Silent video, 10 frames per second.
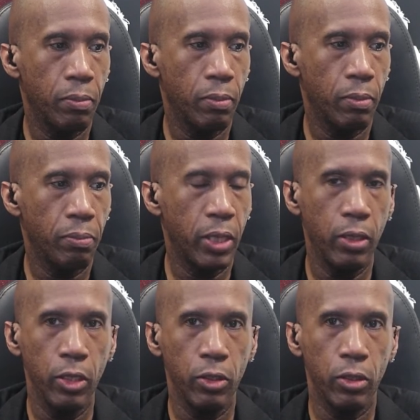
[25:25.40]

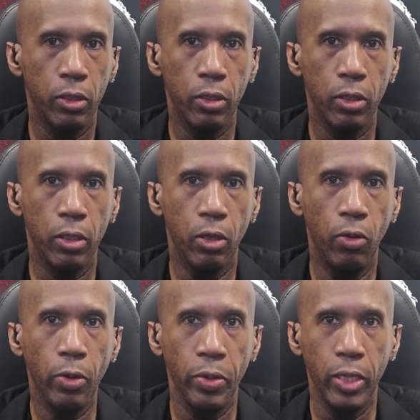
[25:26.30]
because the only
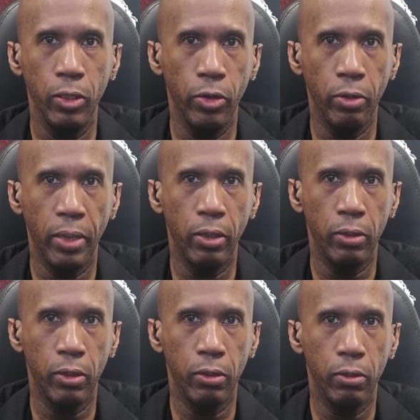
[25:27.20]
way we can learn about
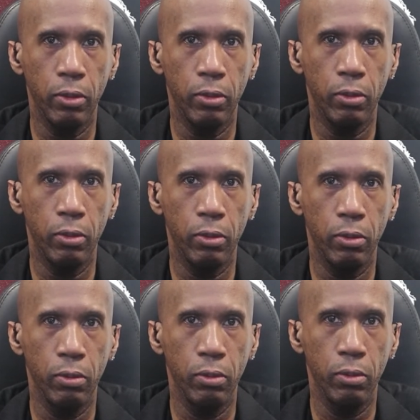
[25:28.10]

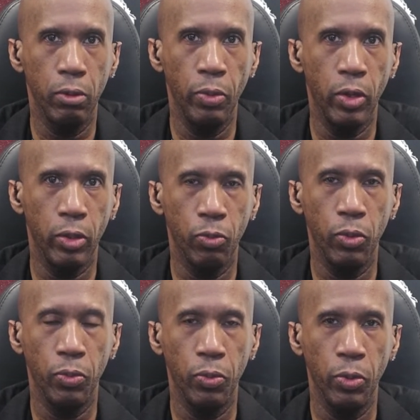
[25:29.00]

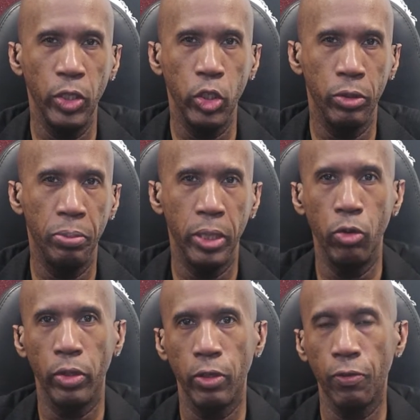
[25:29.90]
what we should be
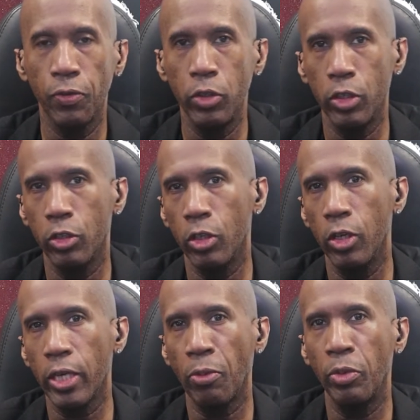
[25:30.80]
doing in the future is to look
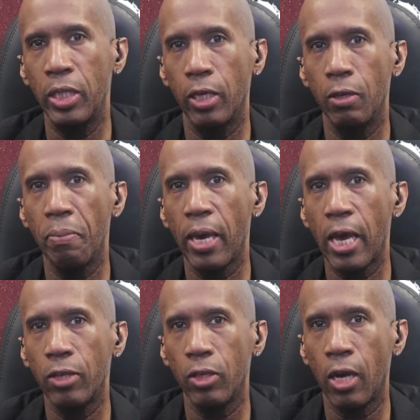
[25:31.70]
at what we did in the
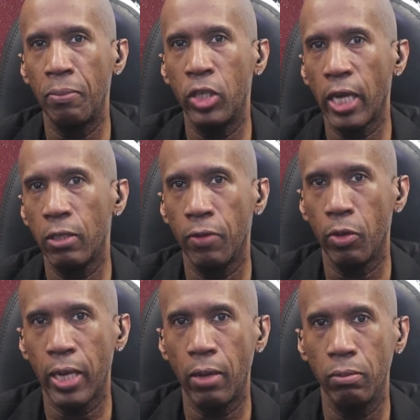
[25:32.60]
past objectively
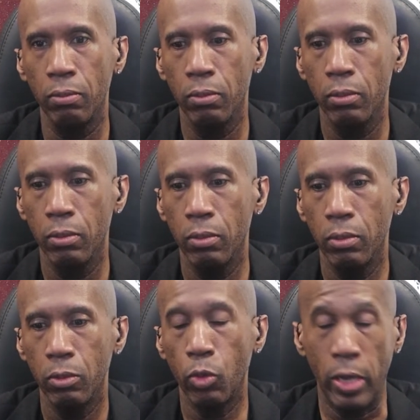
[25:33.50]
without
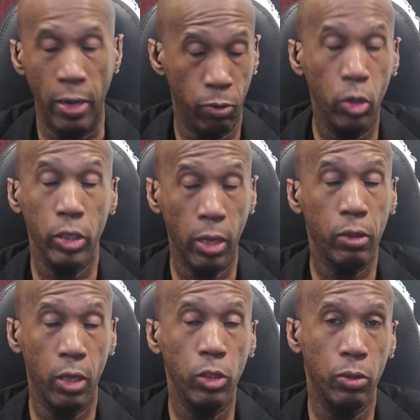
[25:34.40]
it looked at
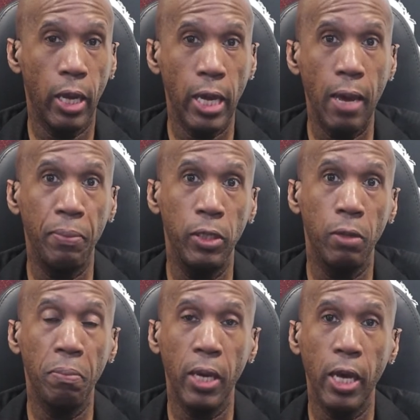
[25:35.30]
things that happened in the
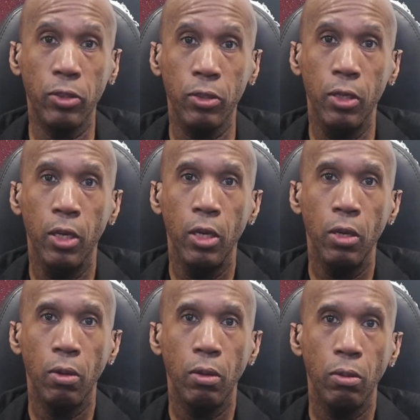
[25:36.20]
past
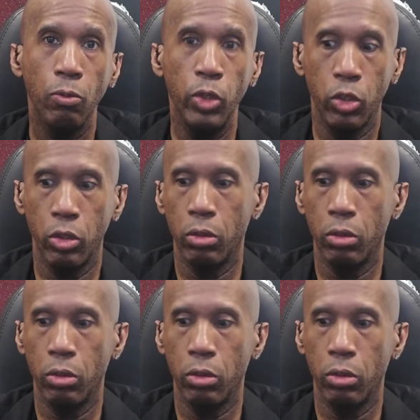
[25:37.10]
without